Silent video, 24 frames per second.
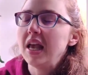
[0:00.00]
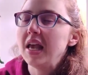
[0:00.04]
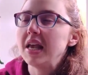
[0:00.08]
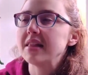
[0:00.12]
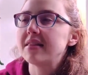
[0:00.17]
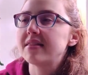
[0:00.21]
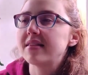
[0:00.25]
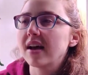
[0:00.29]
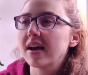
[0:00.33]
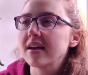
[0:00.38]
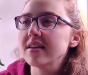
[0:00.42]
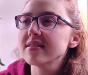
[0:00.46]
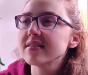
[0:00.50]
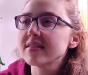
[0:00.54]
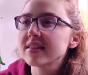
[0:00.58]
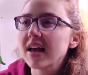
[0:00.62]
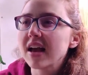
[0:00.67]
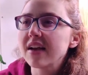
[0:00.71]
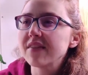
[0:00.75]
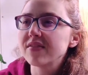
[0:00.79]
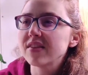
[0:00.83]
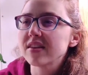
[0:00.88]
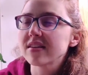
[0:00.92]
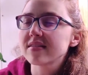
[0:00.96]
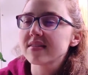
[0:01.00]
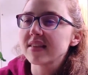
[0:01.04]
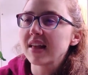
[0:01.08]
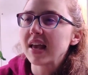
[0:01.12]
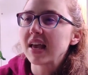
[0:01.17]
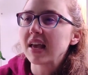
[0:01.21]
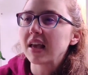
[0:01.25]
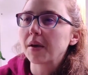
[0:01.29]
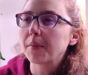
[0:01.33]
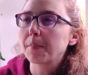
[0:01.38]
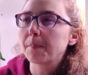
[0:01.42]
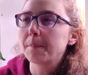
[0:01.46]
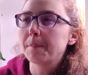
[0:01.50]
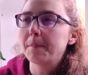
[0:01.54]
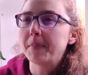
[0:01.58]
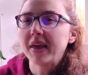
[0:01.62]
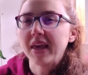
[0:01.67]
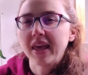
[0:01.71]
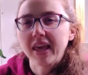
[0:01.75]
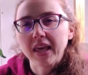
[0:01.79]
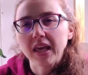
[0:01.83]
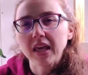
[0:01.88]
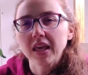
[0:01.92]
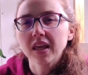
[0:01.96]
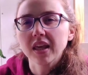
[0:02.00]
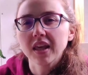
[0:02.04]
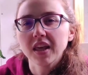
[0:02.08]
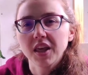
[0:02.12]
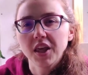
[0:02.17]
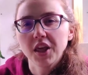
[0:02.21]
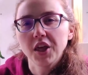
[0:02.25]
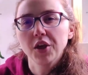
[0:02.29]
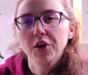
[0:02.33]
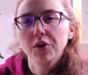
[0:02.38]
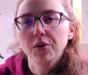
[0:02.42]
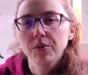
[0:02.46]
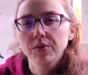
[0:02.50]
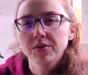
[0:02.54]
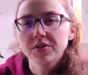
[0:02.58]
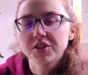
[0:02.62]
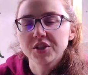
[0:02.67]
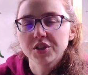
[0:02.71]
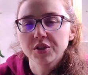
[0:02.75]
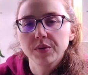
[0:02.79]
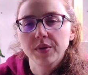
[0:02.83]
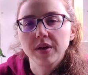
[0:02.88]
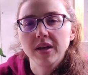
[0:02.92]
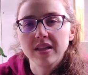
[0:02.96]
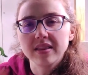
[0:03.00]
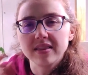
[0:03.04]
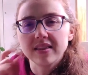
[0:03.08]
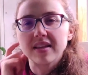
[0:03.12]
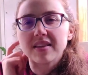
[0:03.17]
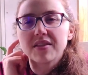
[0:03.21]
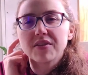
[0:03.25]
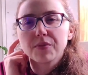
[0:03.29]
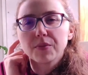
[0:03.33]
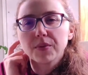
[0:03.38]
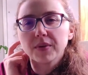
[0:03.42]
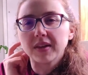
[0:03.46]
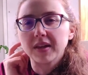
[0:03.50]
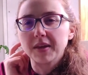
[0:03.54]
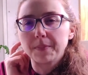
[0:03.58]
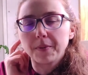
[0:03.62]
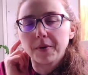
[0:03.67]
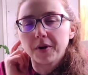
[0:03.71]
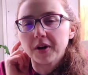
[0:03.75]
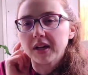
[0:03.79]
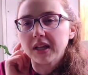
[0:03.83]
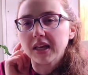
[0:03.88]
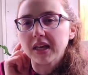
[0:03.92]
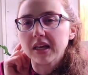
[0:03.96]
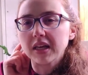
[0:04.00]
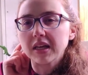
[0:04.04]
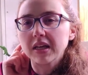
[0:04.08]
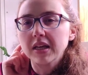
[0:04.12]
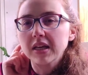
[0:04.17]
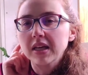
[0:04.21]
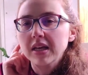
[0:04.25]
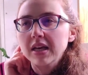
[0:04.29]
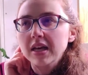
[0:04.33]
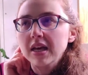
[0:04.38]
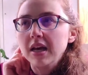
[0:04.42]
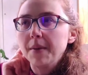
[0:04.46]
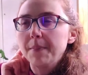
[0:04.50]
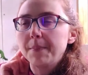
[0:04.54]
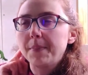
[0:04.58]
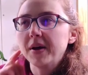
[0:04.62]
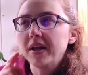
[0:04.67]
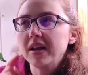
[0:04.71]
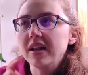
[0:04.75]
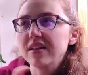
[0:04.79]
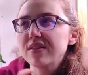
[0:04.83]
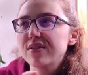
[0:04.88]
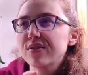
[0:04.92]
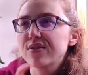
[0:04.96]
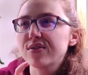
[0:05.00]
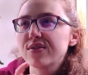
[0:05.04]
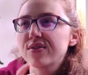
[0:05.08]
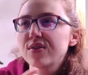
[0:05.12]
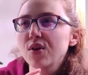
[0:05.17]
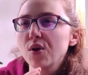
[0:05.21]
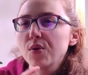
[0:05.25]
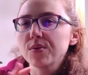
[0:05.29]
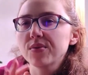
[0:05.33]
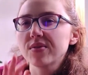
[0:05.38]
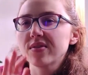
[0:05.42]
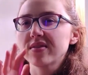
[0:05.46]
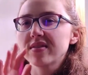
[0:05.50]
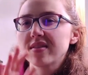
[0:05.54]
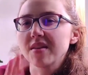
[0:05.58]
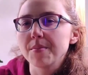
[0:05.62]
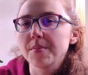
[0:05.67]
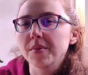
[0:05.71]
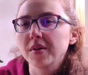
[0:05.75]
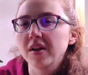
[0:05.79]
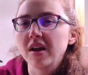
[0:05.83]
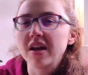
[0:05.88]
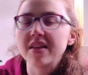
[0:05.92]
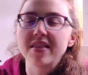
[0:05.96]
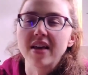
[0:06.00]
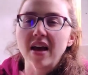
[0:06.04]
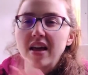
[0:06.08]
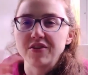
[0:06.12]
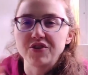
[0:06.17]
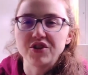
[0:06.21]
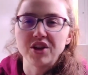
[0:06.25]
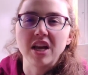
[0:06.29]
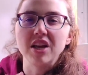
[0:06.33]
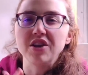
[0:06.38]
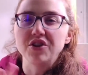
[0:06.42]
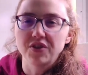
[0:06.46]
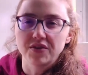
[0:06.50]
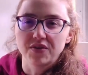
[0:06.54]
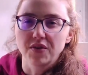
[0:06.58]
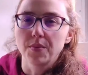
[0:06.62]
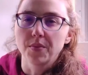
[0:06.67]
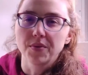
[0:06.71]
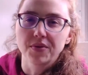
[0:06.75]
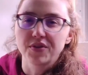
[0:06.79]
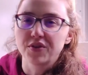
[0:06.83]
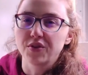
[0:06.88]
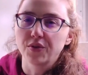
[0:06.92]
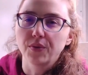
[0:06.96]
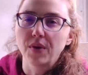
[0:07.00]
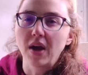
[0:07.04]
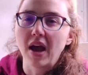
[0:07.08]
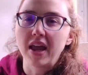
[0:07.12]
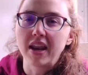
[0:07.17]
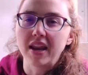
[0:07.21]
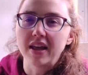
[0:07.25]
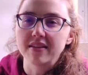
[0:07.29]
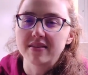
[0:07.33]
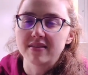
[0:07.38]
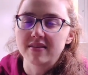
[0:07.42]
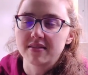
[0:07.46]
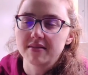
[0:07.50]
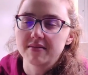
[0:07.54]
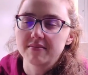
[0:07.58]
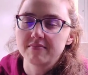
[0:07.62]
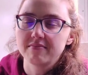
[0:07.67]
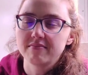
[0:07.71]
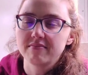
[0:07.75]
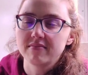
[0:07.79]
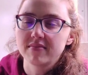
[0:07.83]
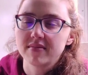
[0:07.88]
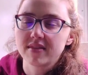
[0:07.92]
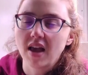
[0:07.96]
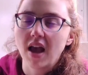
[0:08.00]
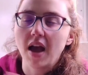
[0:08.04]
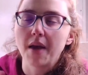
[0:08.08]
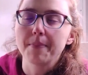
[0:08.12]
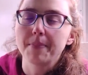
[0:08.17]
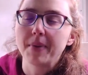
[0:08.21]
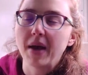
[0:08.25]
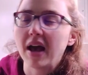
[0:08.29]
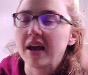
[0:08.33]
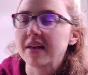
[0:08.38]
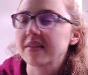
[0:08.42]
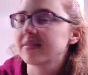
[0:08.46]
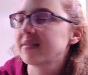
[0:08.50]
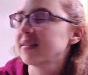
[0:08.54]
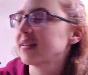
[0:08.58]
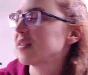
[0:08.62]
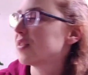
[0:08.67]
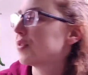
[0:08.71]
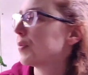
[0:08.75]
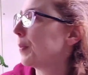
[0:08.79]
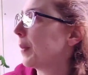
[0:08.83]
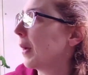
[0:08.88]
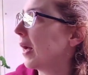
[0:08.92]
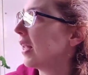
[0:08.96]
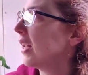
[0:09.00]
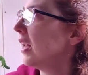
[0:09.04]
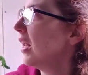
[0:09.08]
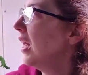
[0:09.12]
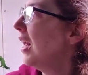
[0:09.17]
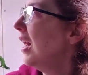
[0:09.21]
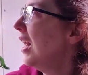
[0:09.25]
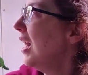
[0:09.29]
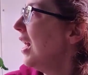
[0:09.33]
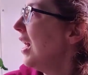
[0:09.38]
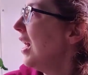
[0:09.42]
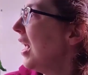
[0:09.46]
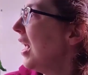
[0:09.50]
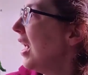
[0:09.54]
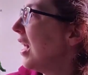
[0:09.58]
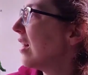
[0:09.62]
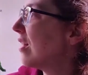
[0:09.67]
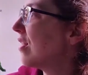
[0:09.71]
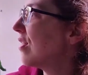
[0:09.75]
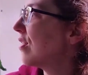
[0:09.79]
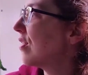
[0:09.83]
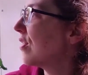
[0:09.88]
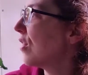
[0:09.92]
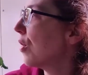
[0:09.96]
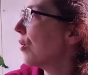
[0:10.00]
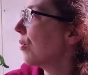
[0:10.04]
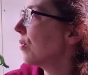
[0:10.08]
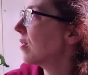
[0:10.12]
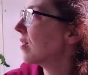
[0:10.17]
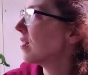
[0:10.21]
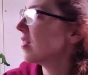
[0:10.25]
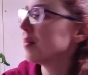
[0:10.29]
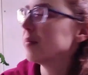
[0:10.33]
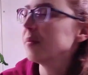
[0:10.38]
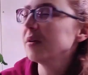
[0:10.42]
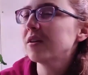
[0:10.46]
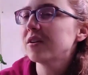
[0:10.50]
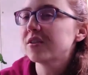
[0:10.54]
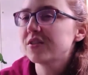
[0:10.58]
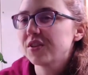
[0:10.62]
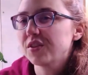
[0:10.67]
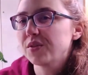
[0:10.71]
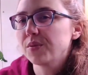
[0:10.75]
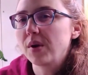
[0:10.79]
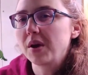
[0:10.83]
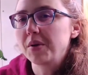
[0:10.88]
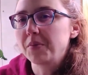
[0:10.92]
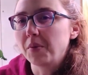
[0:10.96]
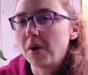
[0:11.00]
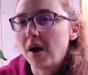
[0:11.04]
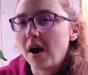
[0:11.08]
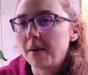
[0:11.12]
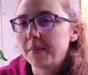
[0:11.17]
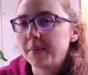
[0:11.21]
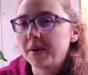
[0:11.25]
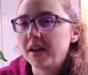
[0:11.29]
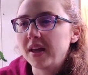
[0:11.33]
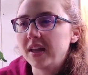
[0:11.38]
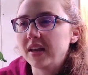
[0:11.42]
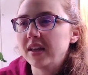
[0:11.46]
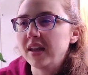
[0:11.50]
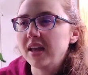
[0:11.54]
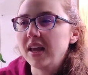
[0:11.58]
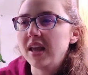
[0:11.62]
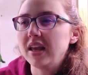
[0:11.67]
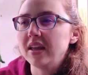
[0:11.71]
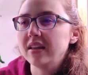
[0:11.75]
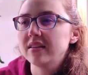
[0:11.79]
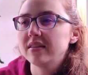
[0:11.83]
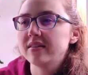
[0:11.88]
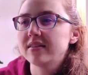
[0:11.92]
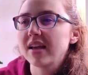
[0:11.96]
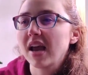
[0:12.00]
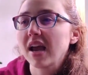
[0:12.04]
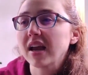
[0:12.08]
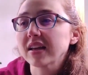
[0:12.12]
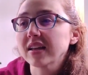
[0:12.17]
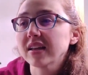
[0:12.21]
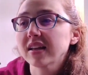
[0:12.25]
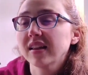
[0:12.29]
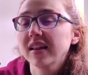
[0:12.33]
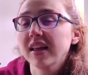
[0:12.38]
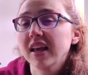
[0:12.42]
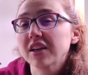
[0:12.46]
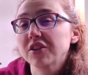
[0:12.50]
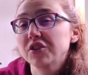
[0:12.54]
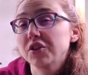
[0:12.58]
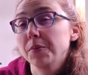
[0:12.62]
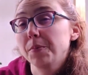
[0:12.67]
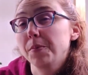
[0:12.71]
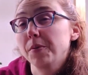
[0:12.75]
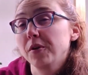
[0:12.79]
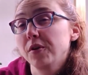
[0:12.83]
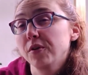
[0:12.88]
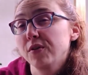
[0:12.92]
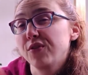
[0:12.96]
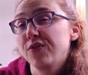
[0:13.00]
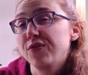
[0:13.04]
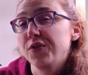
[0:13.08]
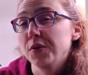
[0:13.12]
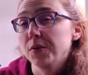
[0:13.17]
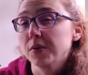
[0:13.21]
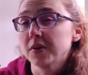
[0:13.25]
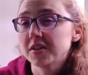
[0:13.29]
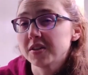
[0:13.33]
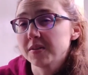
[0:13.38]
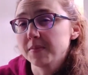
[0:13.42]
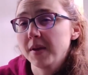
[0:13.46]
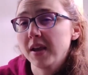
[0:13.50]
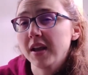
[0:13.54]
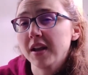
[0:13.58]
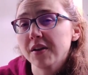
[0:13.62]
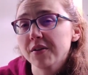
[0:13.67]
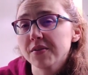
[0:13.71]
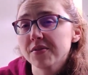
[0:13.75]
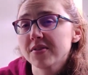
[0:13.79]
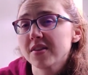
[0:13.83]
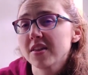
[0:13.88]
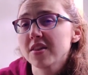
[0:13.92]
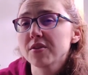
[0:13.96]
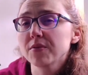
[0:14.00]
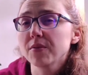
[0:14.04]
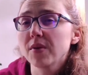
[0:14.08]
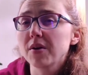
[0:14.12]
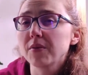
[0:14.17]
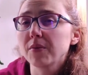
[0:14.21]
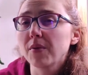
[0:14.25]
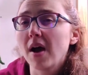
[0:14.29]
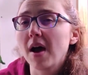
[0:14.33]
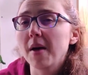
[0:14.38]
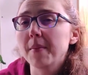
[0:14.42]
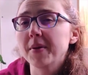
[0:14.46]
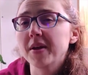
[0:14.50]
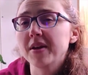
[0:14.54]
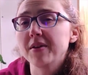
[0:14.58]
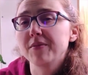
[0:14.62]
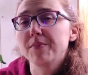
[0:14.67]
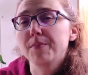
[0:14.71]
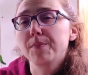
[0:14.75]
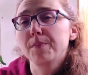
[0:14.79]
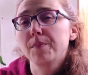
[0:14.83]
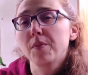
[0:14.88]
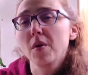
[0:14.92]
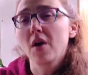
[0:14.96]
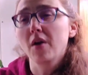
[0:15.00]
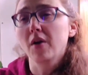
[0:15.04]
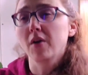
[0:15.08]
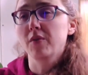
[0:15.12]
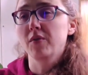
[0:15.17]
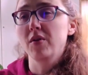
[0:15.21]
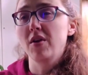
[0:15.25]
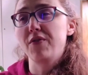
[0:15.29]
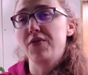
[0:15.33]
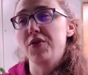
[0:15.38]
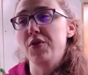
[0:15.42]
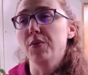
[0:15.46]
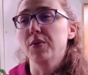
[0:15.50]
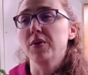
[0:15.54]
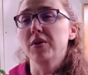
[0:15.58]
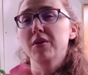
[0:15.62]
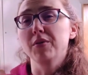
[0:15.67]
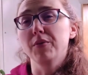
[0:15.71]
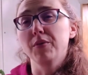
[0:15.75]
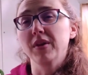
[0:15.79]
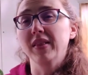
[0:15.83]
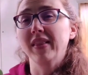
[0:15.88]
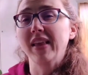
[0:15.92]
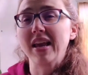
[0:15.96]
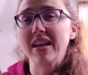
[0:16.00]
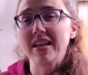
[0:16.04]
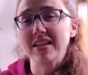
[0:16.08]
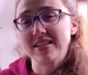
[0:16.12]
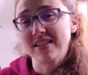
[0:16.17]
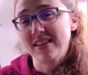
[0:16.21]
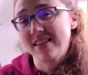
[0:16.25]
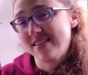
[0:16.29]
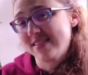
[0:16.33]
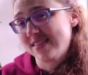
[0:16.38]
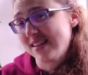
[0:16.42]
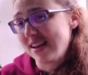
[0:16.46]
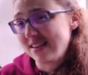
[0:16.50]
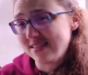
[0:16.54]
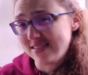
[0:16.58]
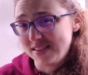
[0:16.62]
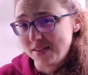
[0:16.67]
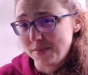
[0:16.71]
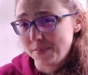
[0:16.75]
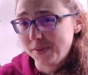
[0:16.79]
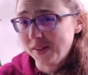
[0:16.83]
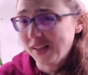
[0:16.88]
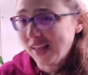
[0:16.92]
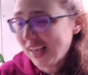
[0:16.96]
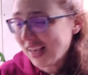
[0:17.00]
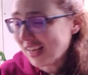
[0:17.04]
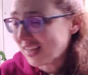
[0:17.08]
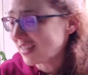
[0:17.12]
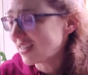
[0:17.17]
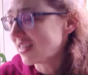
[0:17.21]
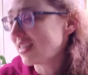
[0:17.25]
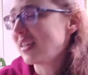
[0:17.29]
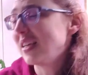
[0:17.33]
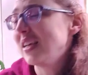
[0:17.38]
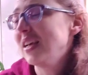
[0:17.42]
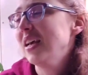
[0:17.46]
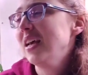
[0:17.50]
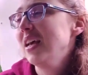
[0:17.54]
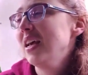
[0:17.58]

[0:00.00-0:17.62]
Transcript: It does have this like pink hue to it that's really pretty, but it's so similar, and that changes almost to red as time passes, but it's so similar to the Red Robin. It technically actually produced fewer tomatoes than the Red Robin, if you were to relate it to the size of the plant.